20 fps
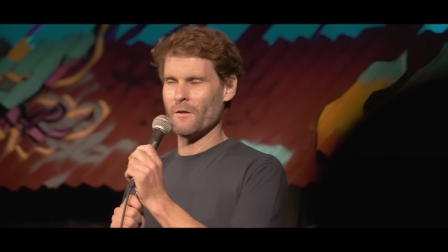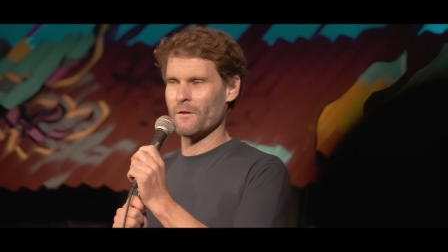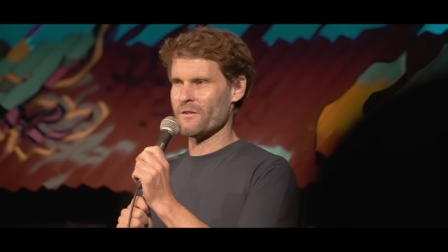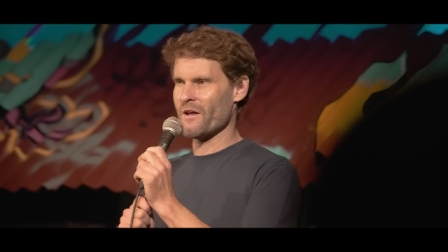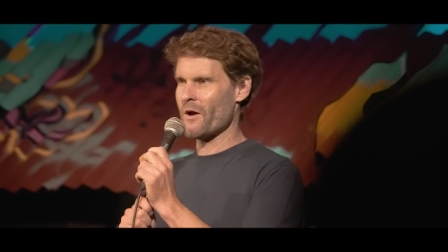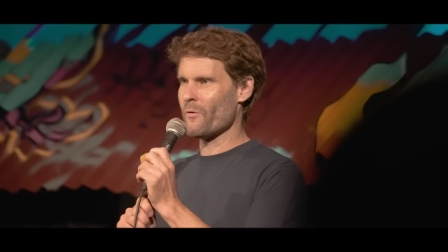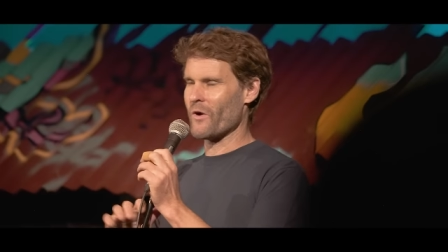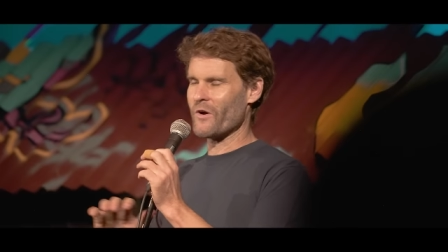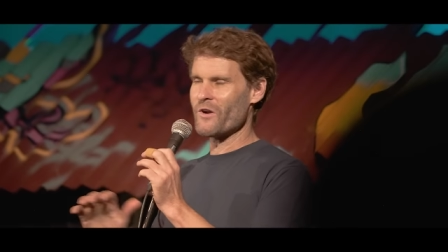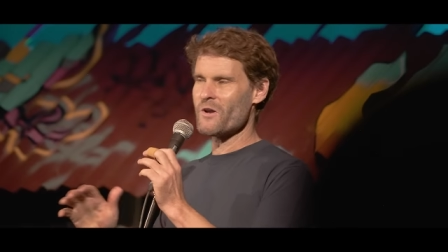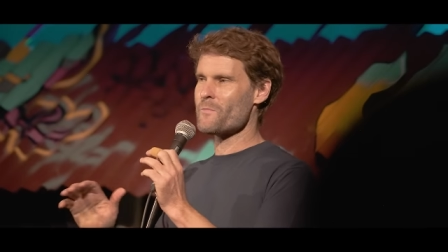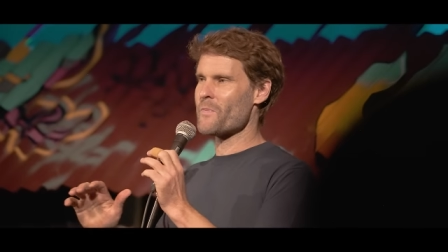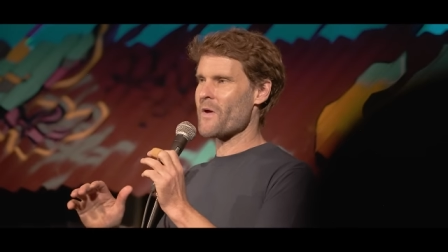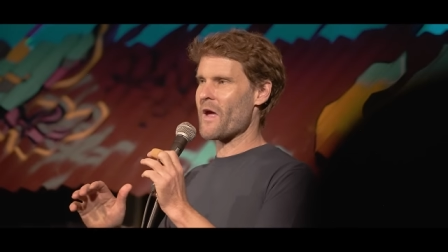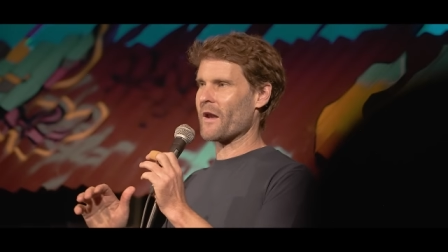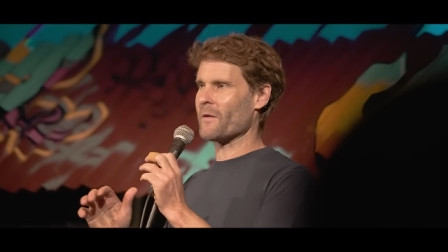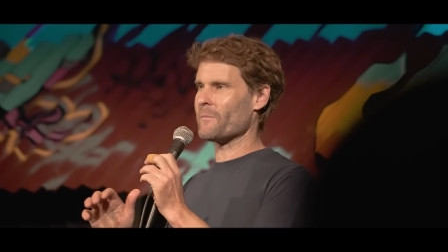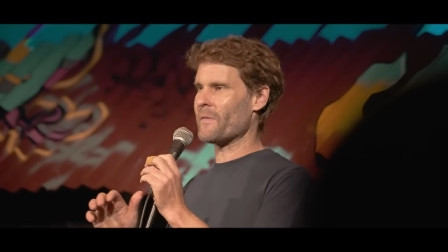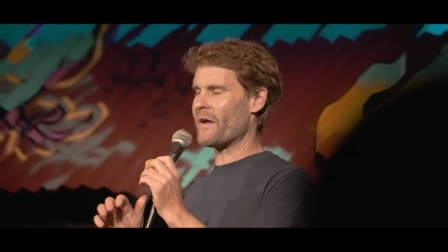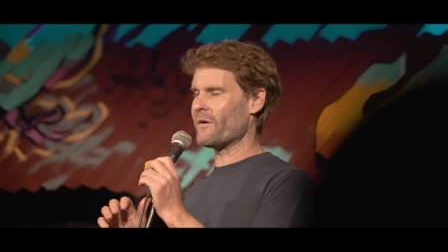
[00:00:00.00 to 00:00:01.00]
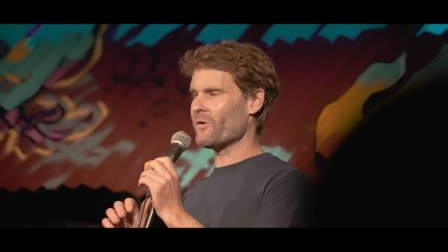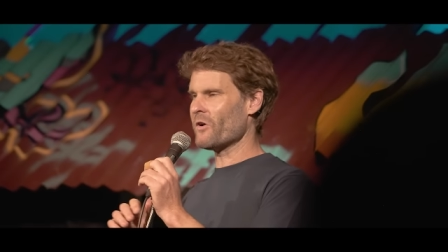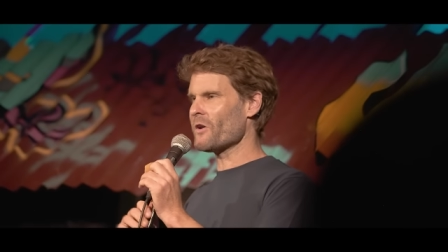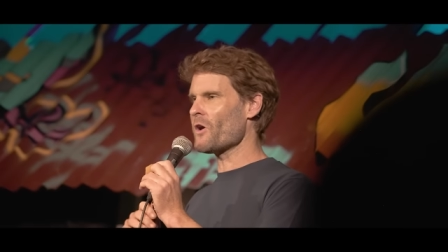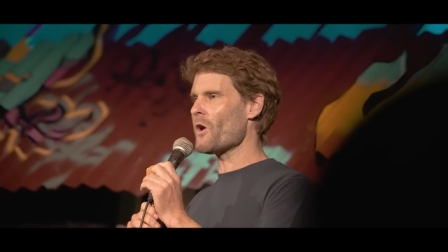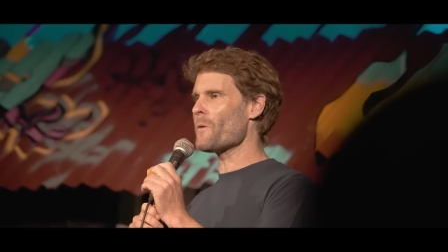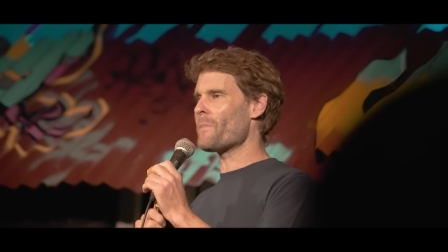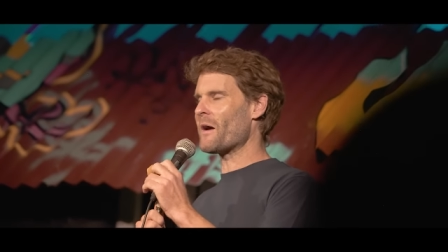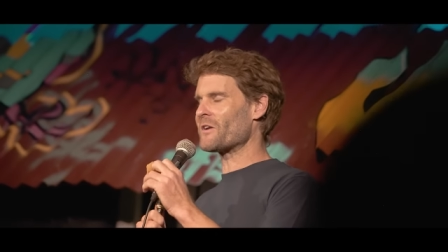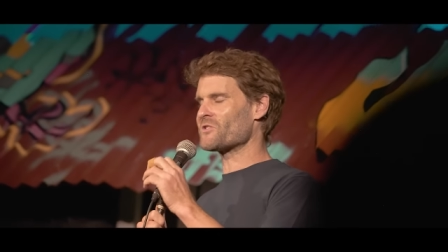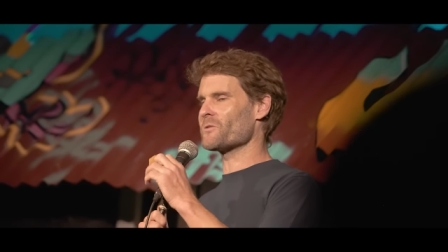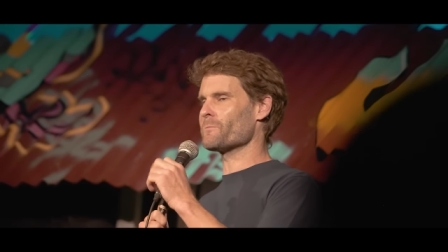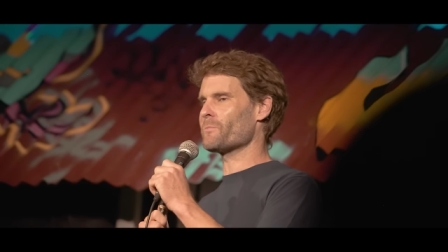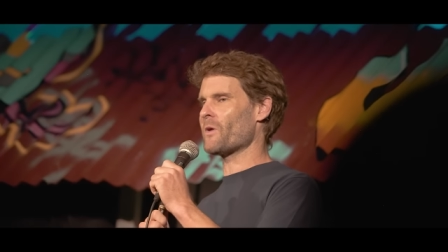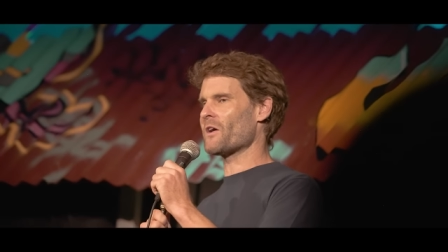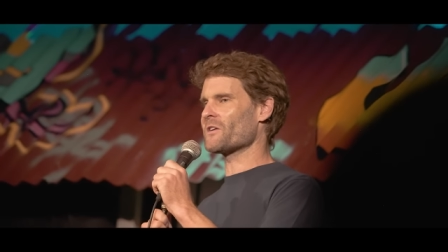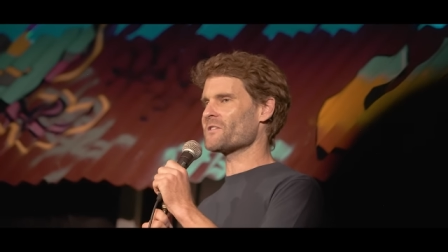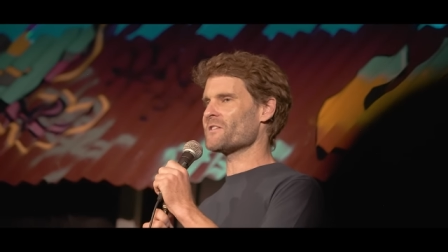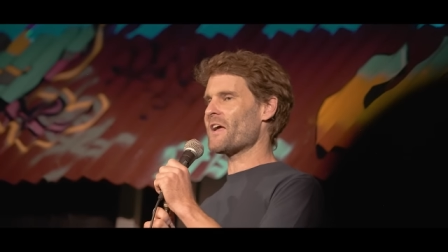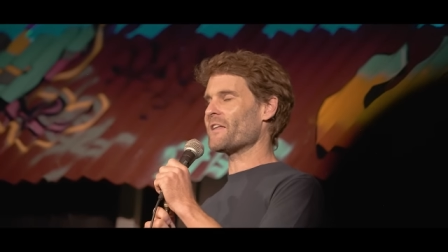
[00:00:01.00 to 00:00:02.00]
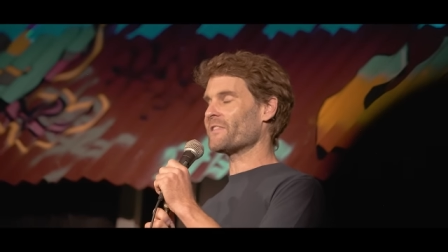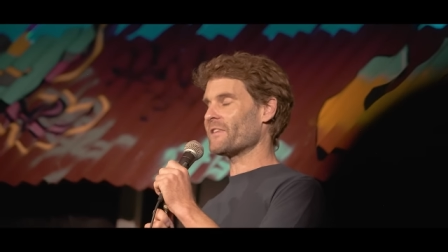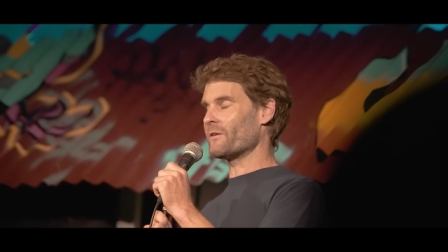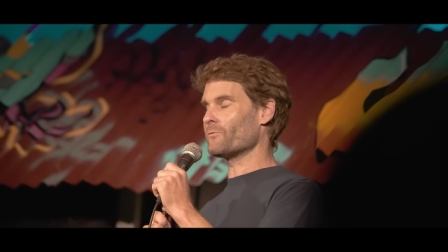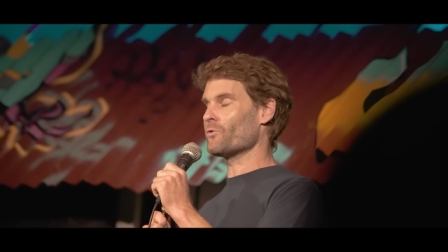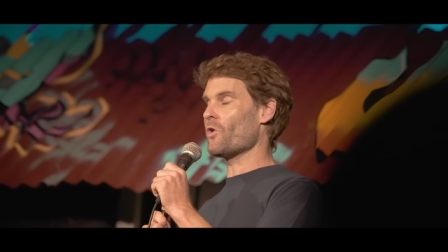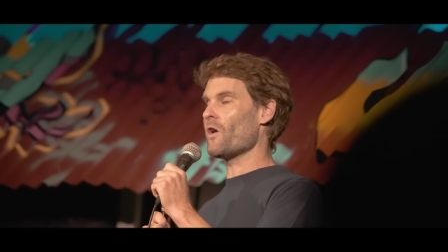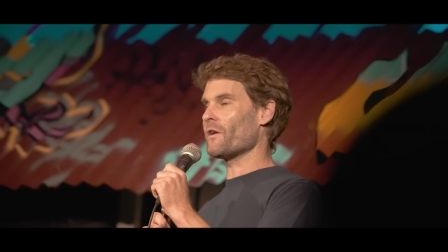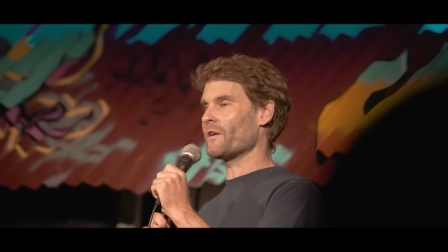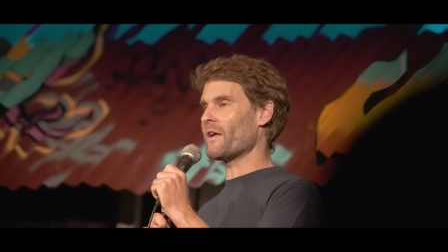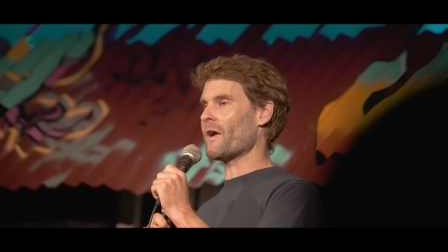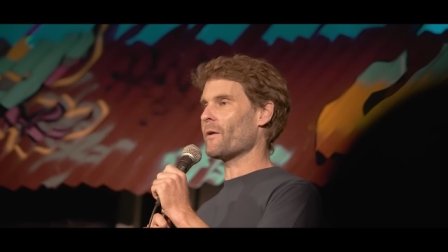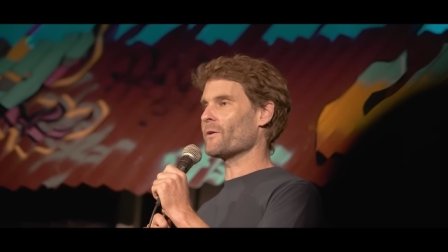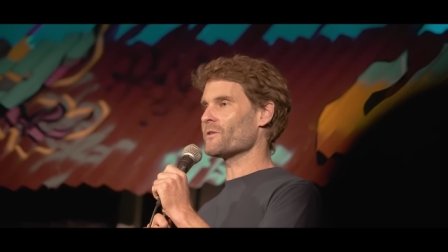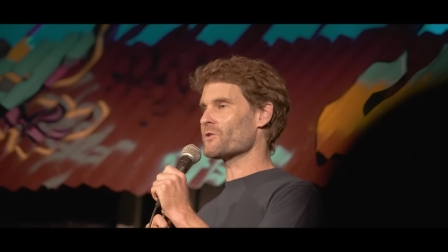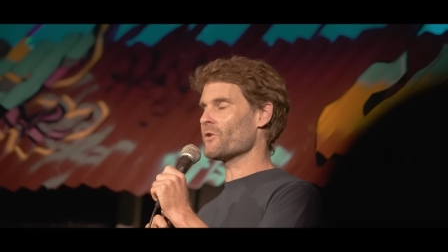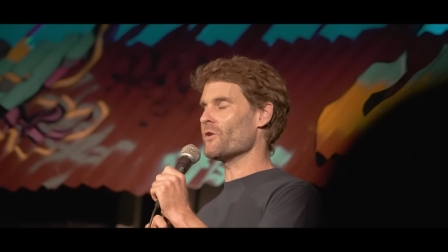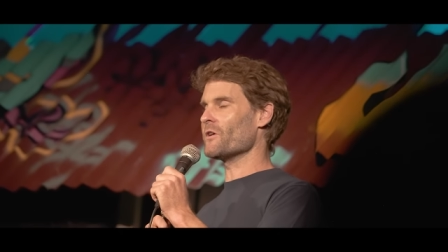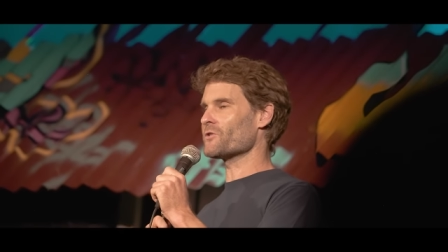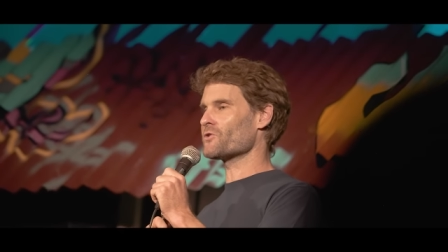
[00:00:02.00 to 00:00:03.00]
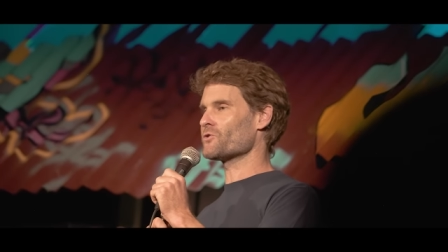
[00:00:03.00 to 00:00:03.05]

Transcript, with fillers: Don't worry about it, man. I know a bunch of blokes out there right now in tight